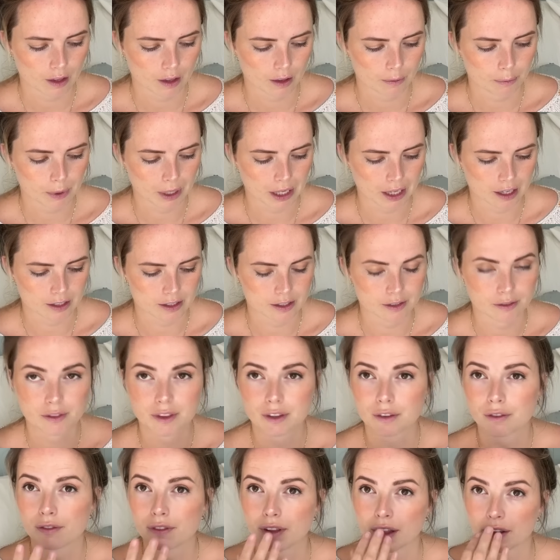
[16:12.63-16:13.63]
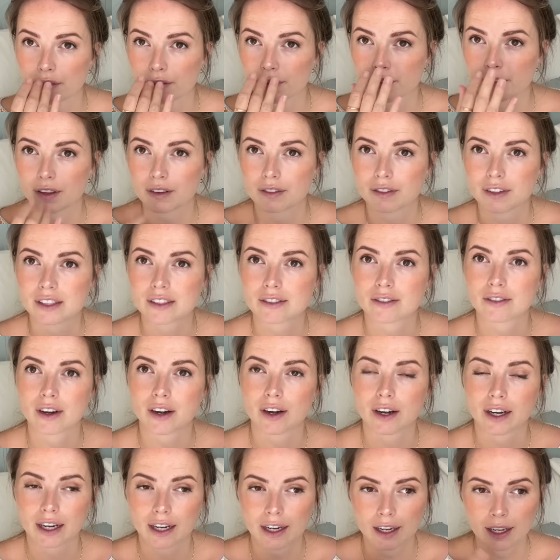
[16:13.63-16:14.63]
because of the fluff. If it's
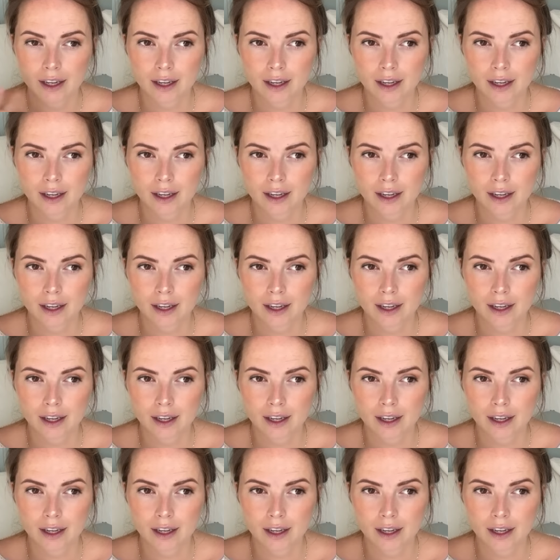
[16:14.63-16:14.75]
very